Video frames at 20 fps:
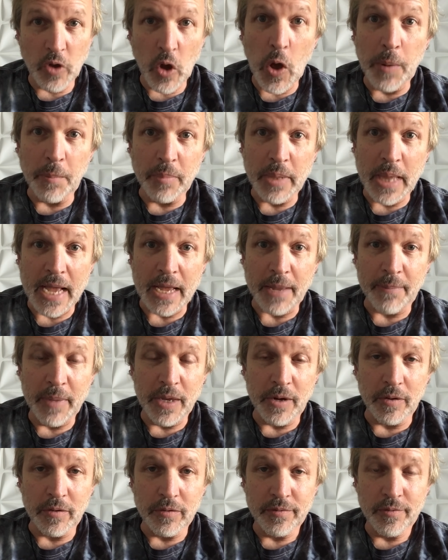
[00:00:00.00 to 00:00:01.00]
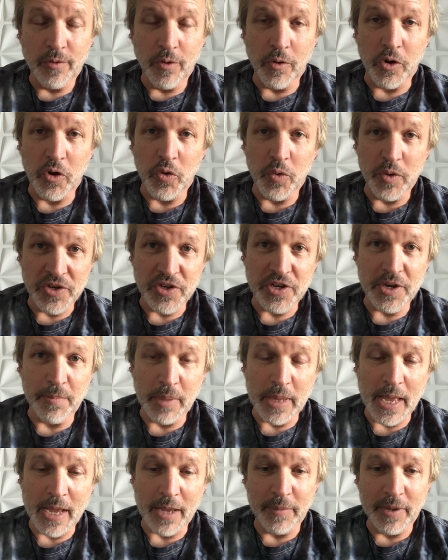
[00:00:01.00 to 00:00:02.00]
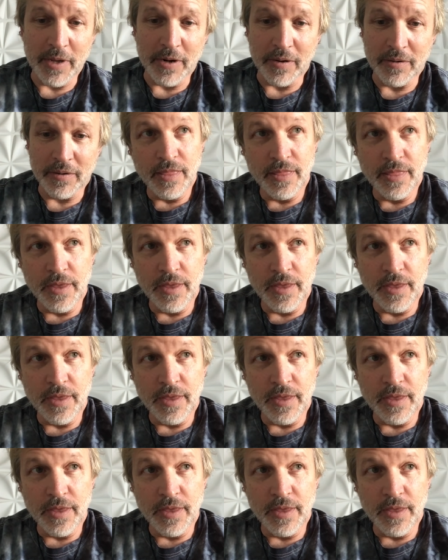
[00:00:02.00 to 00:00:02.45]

unblack metal or Christian black metal.